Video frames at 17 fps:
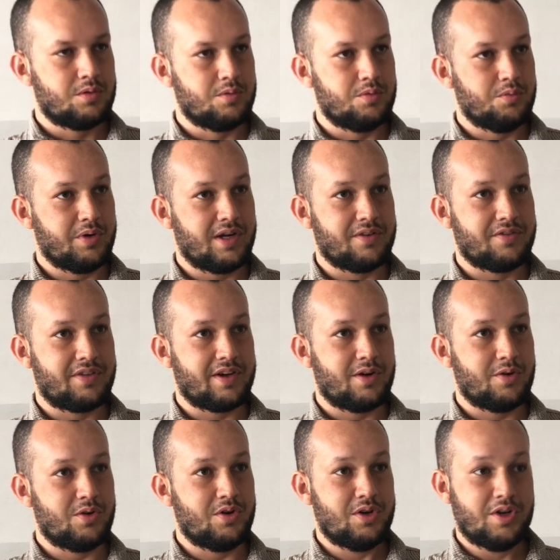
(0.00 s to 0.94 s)
Well, there
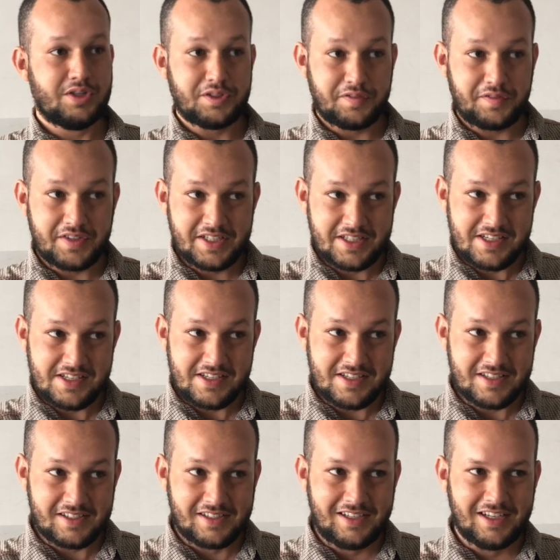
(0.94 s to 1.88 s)
are a lot of
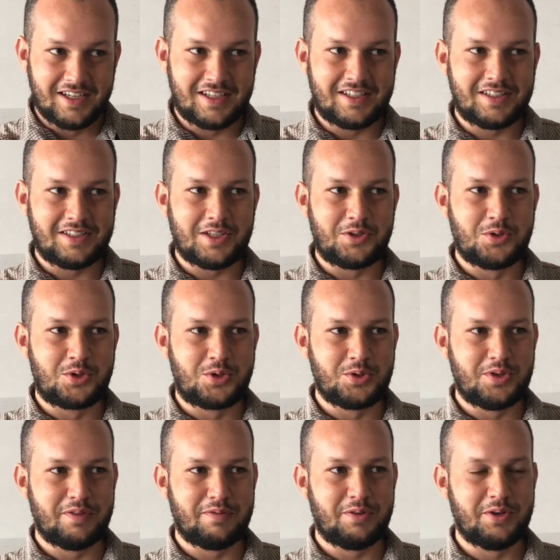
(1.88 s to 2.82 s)
things that you
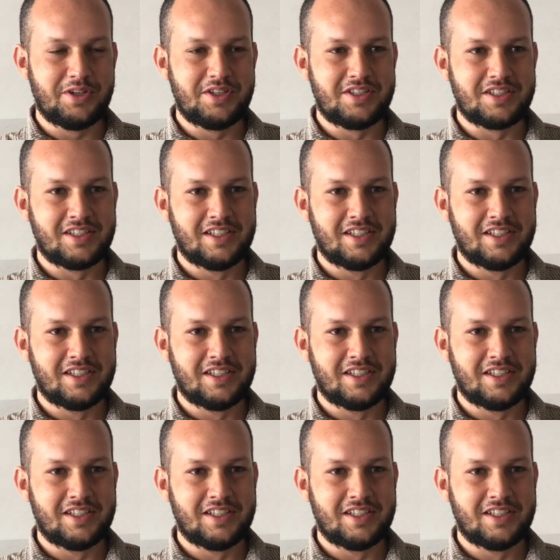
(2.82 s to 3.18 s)
should avoid.